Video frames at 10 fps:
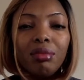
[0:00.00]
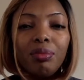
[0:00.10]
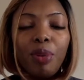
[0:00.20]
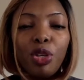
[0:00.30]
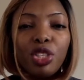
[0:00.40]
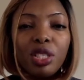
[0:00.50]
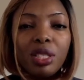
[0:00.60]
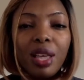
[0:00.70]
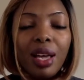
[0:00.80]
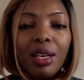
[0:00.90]
purchase
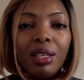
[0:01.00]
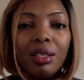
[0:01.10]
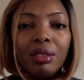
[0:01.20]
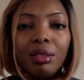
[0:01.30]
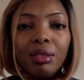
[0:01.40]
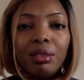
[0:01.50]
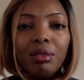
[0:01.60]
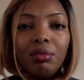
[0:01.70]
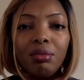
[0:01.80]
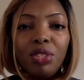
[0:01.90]
that, and
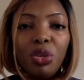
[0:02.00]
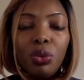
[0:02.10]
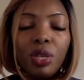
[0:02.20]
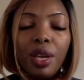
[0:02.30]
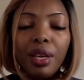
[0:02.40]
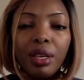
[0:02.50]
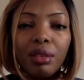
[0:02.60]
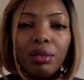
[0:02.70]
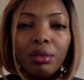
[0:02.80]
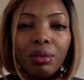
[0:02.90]
then take it,
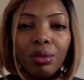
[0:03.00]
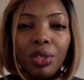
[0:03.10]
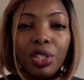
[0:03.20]
which